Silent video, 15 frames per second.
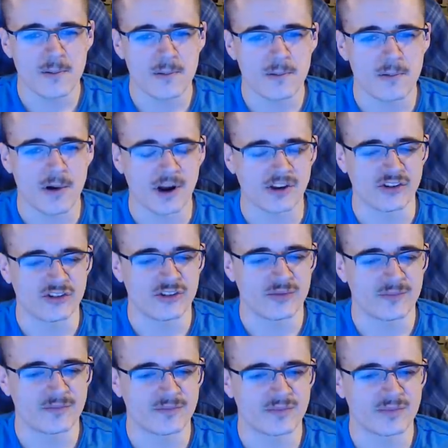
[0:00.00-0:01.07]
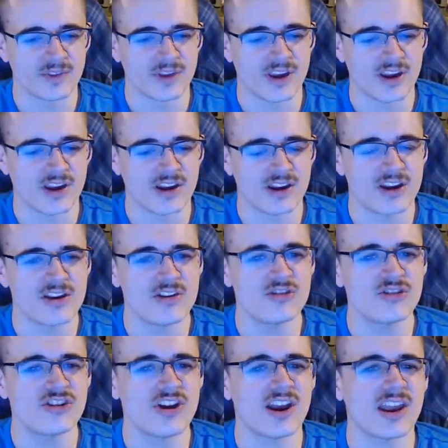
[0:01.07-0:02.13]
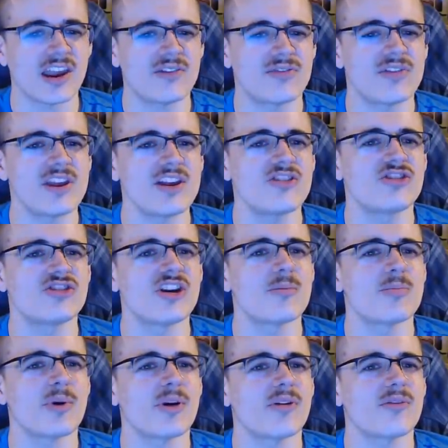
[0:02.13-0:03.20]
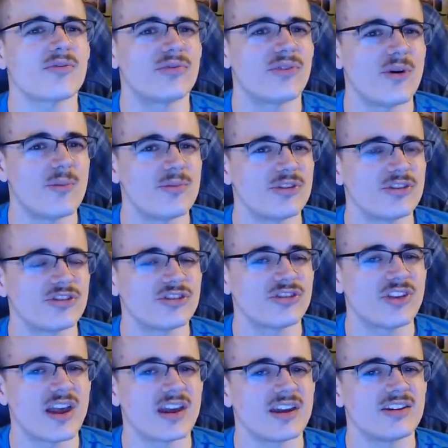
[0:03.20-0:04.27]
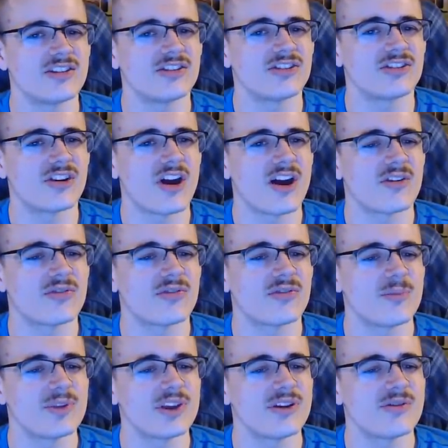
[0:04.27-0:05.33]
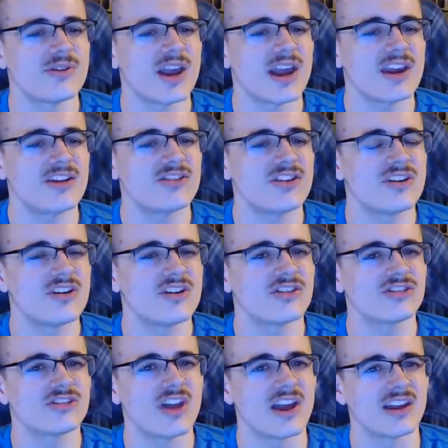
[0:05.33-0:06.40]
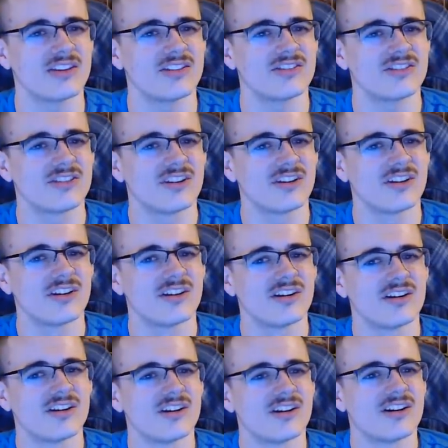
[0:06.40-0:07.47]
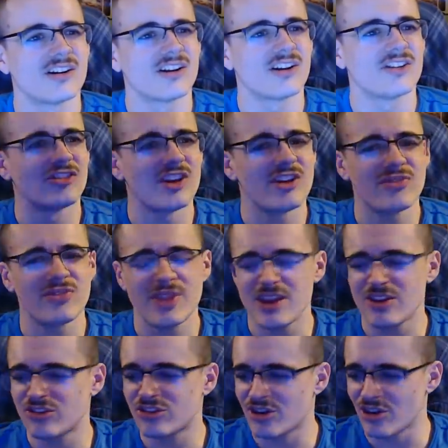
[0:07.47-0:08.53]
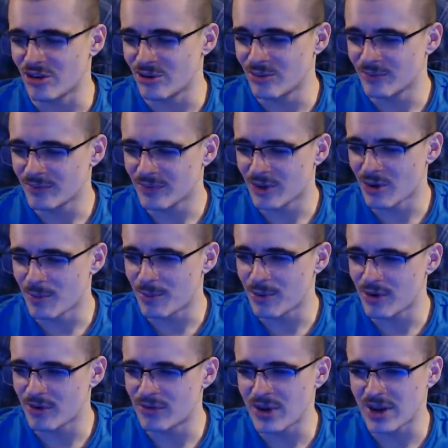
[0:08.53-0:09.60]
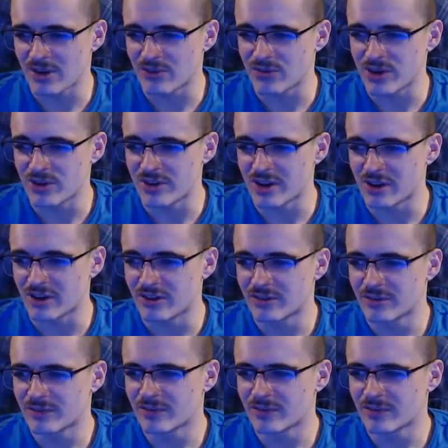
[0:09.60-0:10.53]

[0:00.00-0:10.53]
Right. Can you check if these ship from the States, from the UK to the States? Because if these do, I'll put a thing in for you, Dylan.